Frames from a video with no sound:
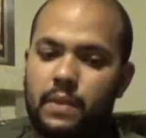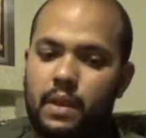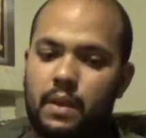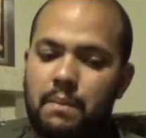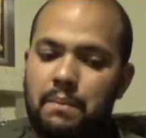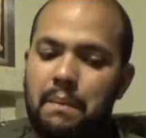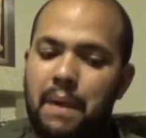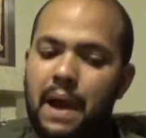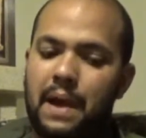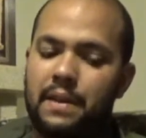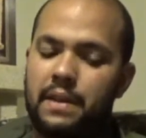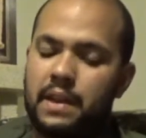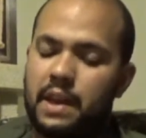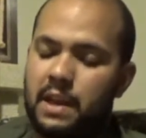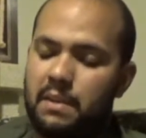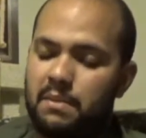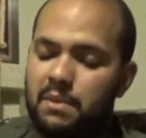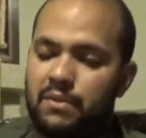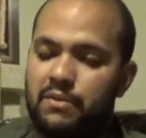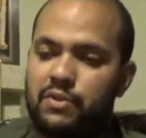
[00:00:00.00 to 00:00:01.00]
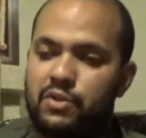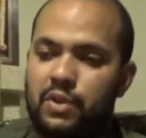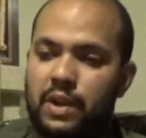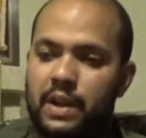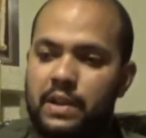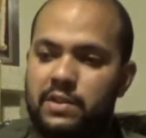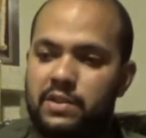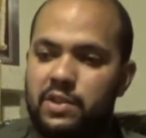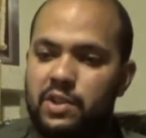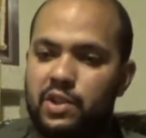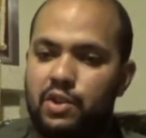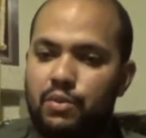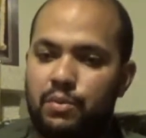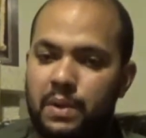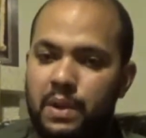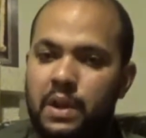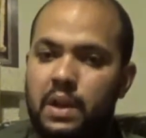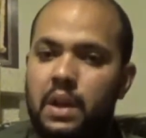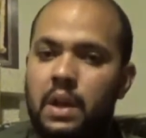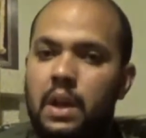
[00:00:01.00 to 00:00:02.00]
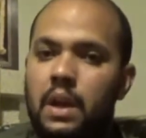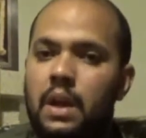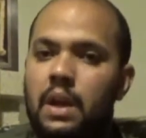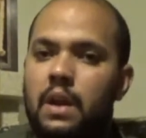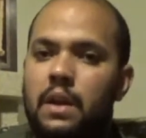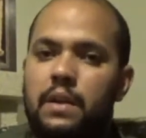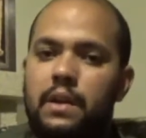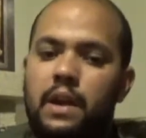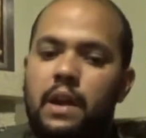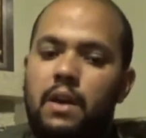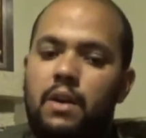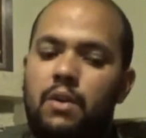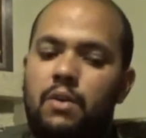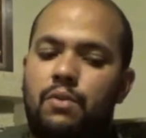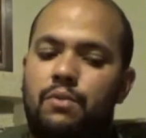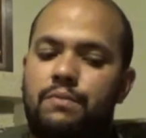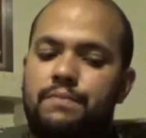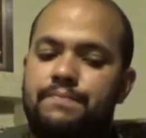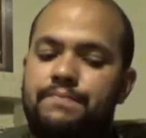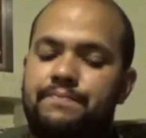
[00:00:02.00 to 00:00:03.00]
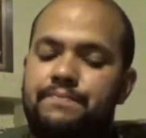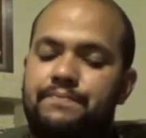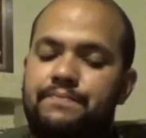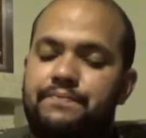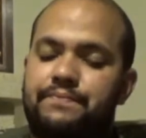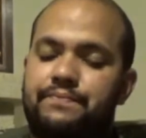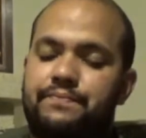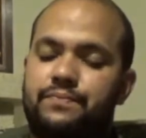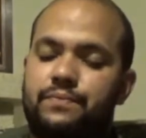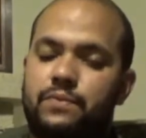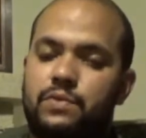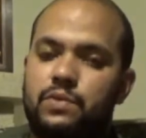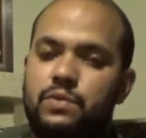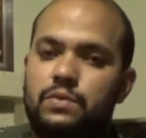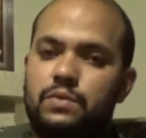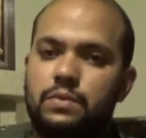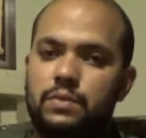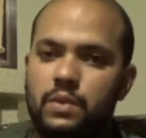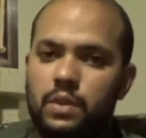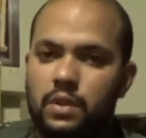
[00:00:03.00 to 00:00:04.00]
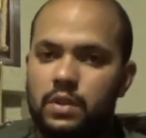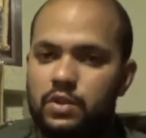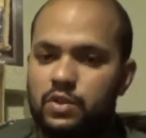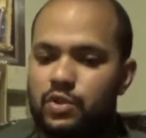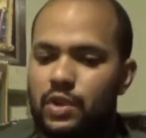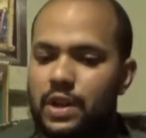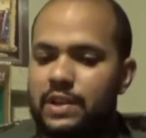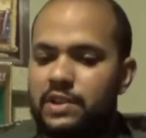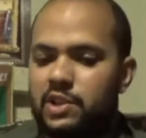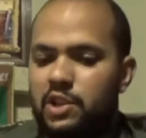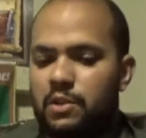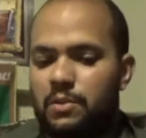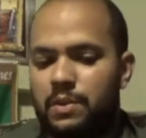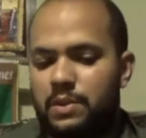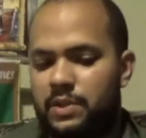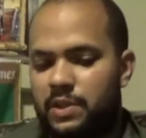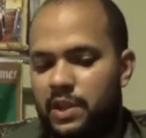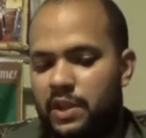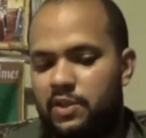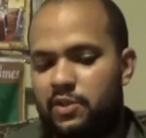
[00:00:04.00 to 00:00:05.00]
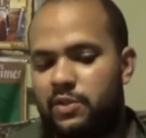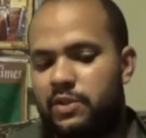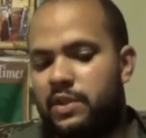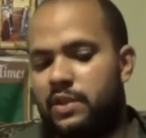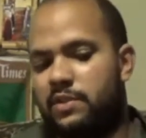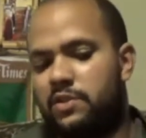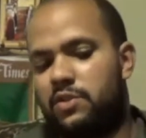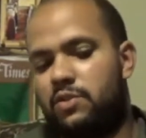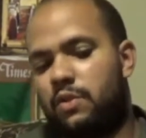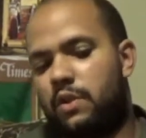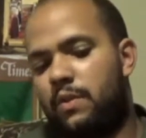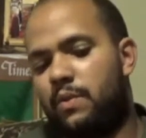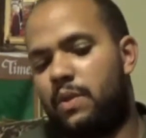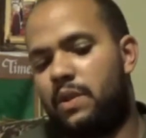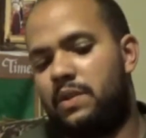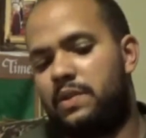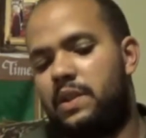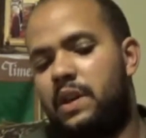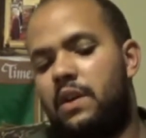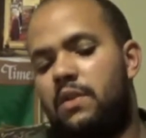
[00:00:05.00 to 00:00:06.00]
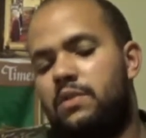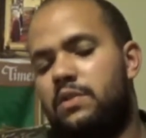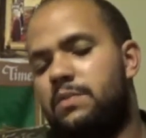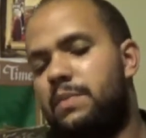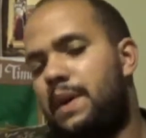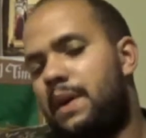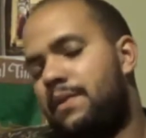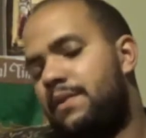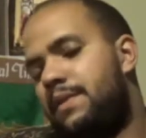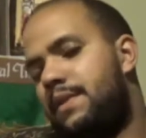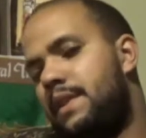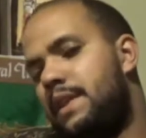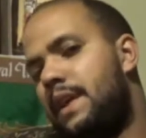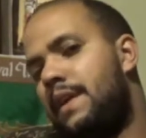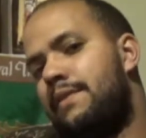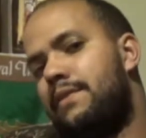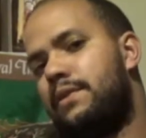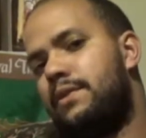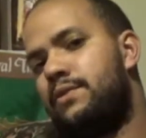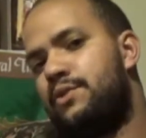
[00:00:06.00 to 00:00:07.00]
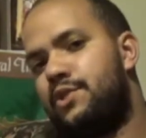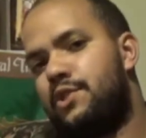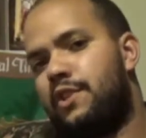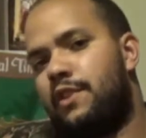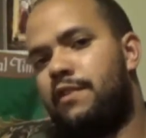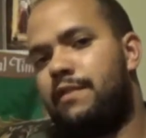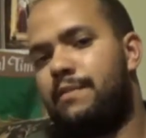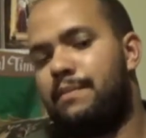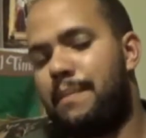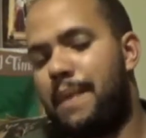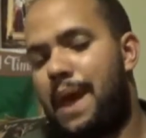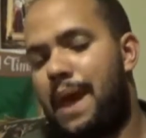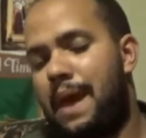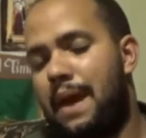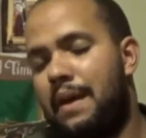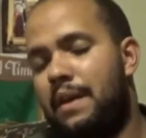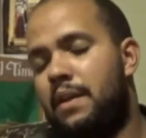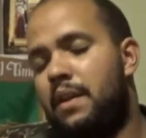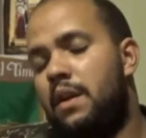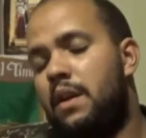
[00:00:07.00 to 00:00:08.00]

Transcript: by the name of Transhuman. Now, Transhuman is an interesting story where it tells about the evolution of man